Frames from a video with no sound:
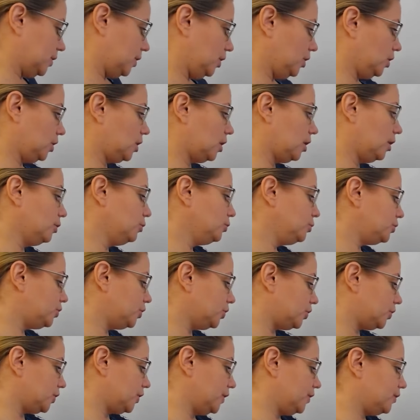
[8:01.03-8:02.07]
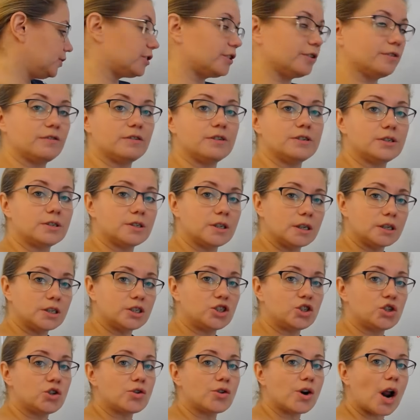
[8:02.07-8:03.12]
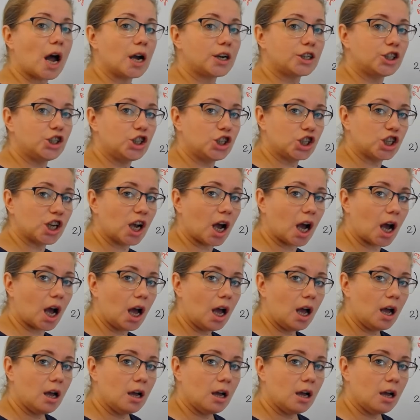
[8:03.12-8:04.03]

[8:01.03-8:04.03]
included into this structure